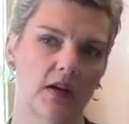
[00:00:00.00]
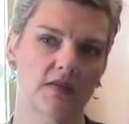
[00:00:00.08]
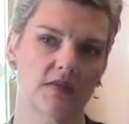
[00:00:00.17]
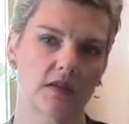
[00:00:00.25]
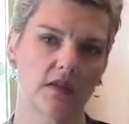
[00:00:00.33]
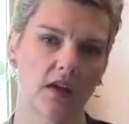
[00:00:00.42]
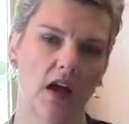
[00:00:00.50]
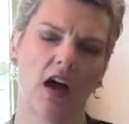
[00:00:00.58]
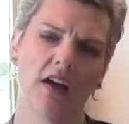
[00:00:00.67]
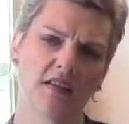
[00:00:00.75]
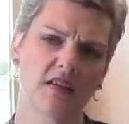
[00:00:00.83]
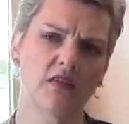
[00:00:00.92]
And it's like, yeah,
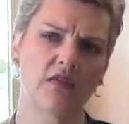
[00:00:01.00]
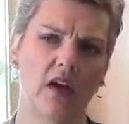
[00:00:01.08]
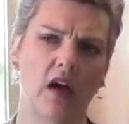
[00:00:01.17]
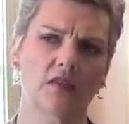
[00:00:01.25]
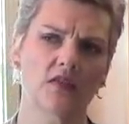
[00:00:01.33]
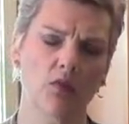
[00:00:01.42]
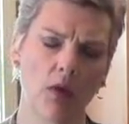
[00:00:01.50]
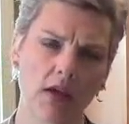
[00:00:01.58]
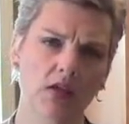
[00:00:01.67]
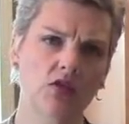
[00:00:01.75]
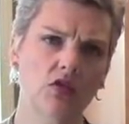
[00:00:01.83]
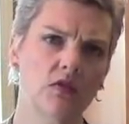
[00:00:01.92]
I did that, so I
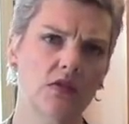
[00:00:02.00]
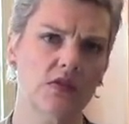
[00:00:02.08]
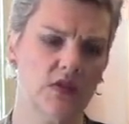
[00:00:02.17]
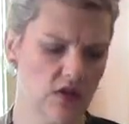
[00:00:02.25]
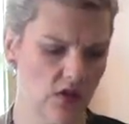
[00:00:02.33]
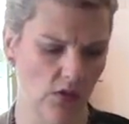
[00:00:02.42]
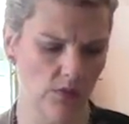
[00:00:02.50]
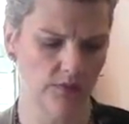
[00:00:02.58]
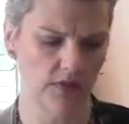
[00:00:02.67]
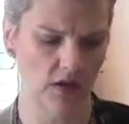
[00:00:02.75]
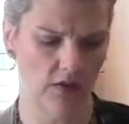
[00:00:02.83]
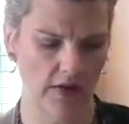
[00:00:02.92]
can do this too,
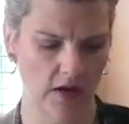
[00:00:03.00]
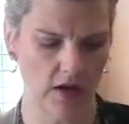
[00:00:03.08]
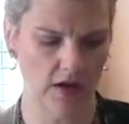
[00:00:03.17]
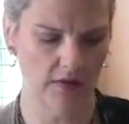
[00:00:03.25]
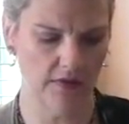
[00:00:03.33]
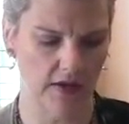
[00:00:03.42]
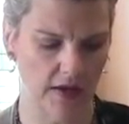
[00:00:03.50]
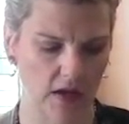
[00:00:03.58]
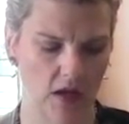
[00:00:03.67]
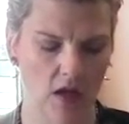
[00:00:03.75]
you know, that kind of thing.